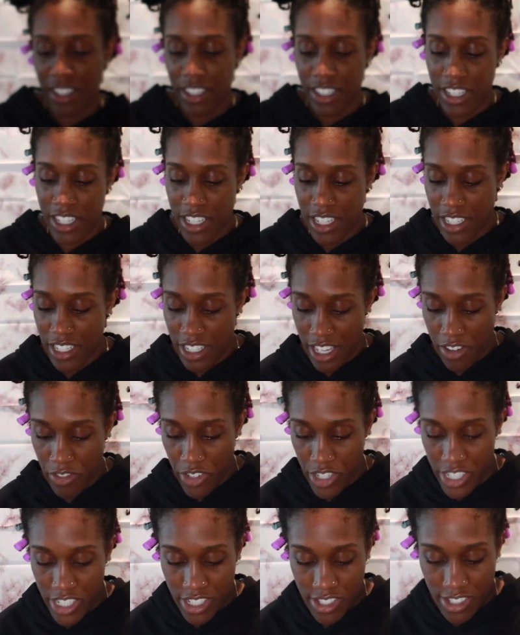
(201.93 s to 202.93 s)
I gave
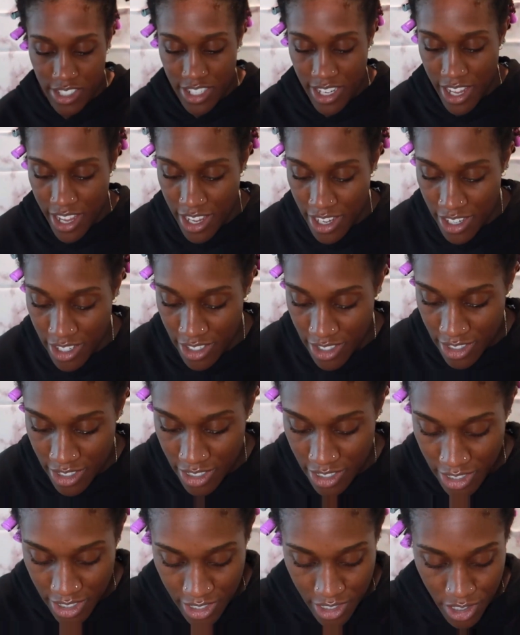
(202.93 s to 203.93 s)
her a snack
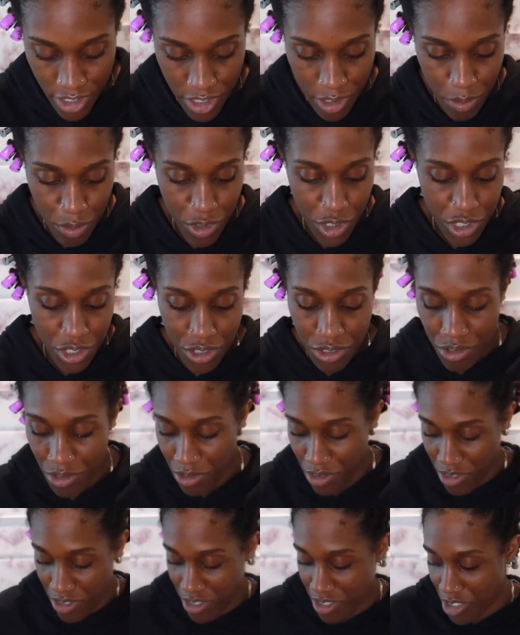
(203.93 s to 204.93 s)
and some
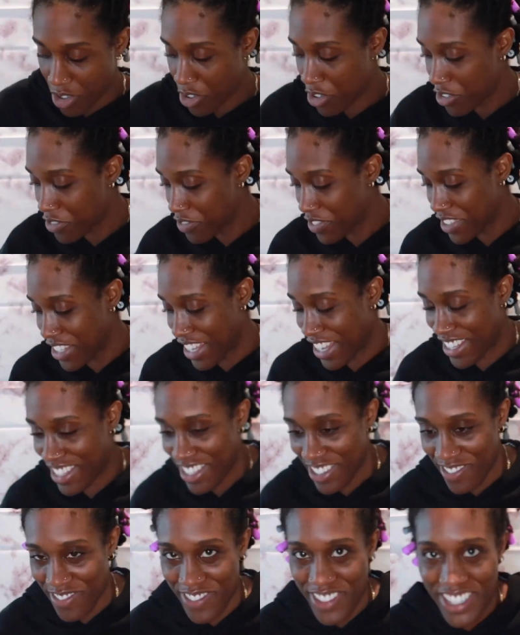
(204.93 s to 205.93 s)
juice, so hopefully I
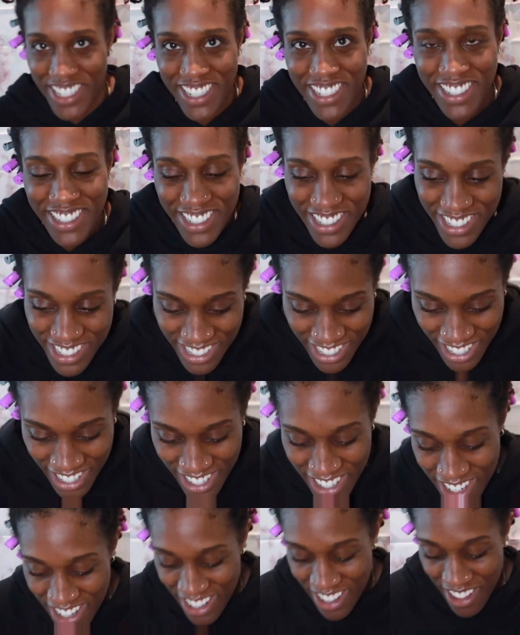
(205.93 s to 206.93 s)
can finish
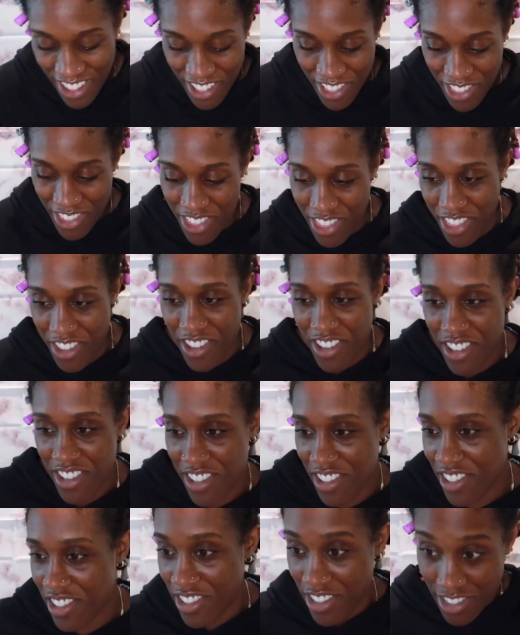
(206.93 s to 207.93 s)

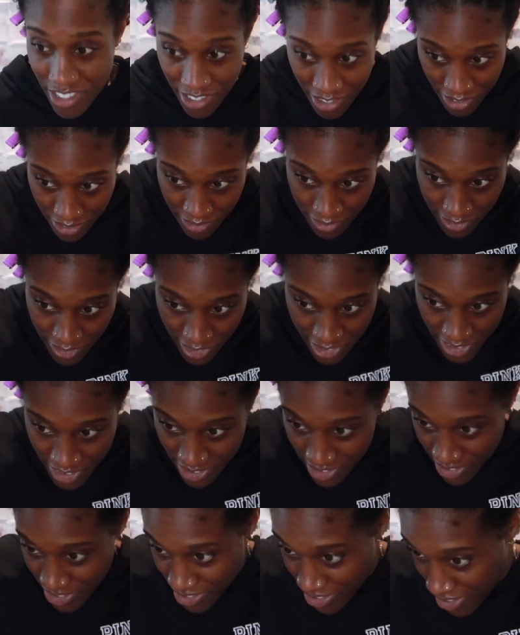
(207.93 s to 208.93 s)
the
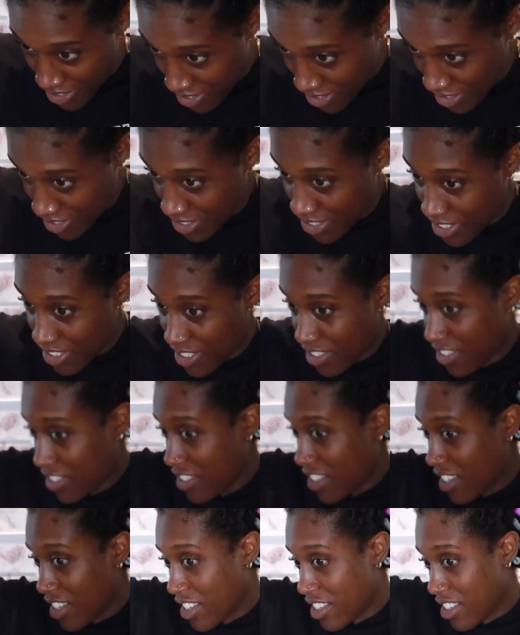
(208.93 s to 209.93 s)
front,
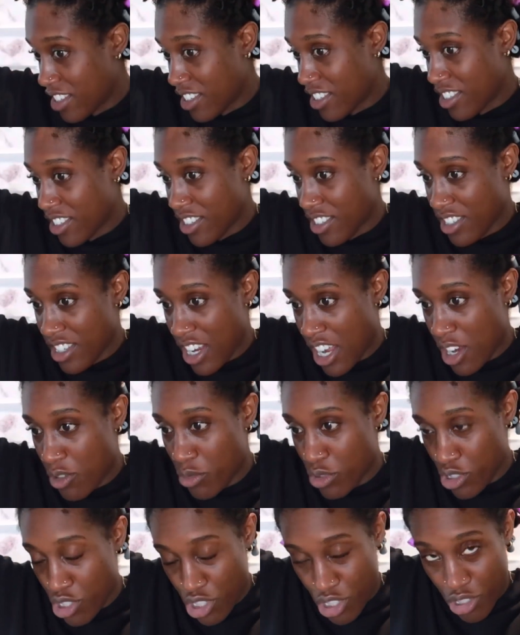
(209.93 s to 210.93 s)
and I
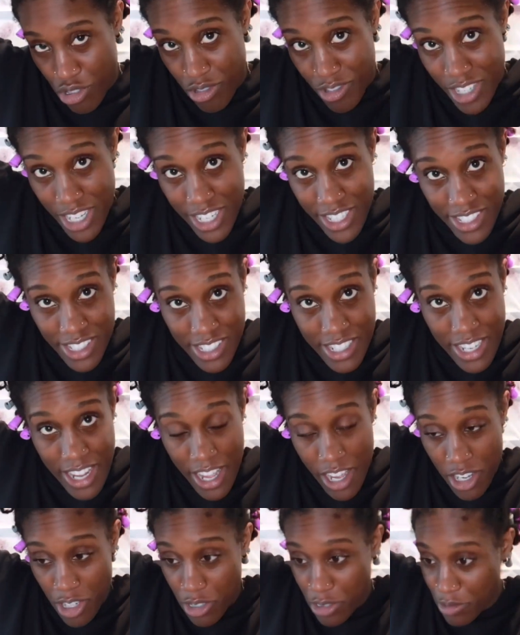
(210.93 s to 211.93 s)
will show you guys
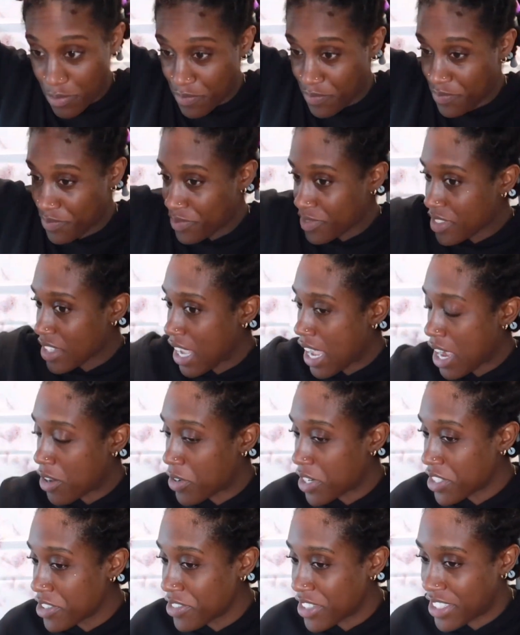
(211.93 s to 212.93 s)
now how
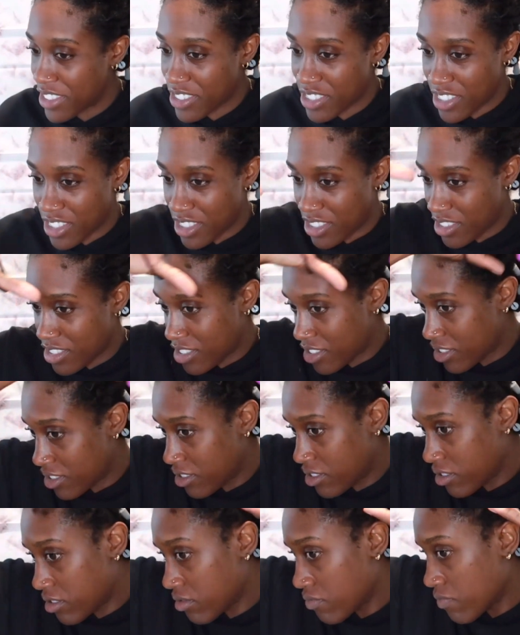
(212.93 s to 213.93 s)
I do it
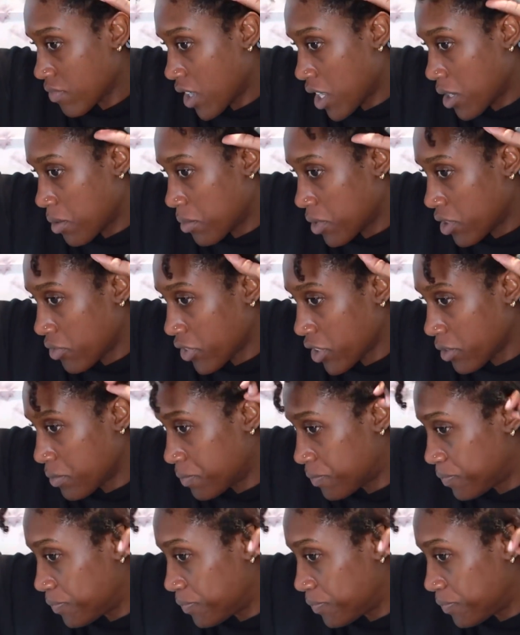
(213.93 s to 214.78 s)
since I am in the front.